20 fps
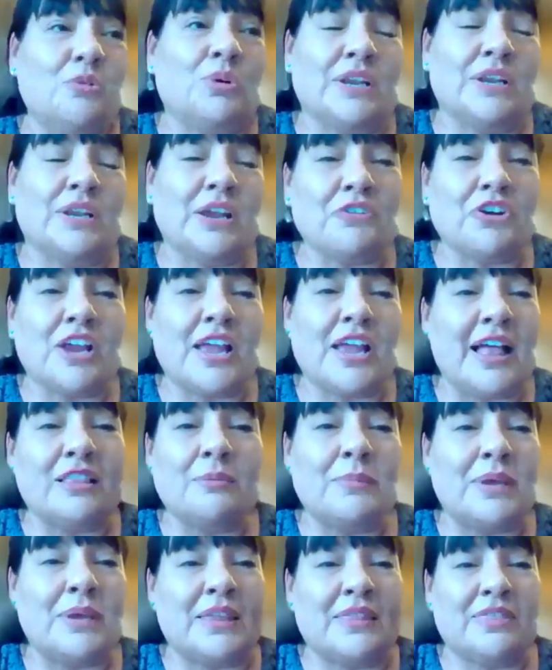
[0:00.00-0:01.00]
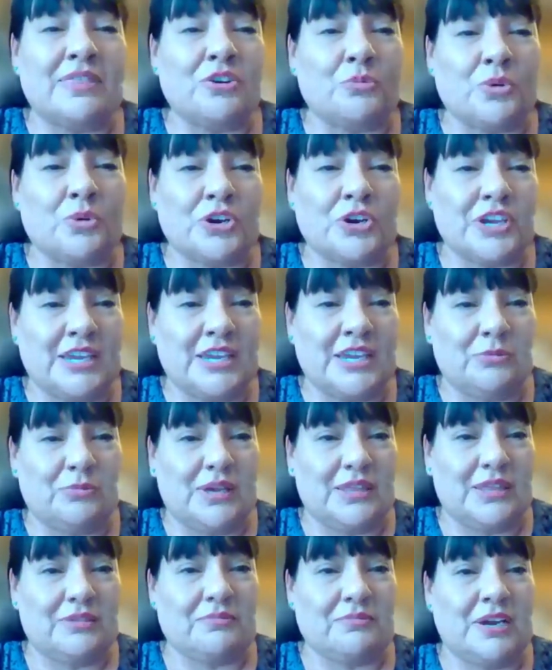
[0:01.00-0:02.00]
whatever element they're working
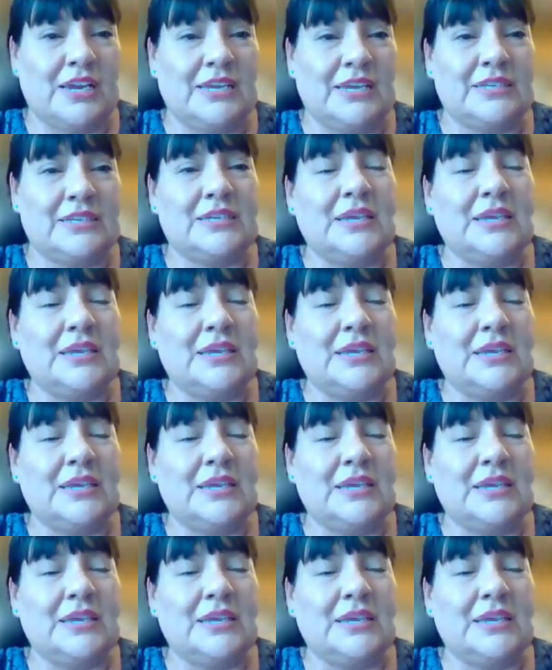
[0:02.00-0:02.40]
with, right?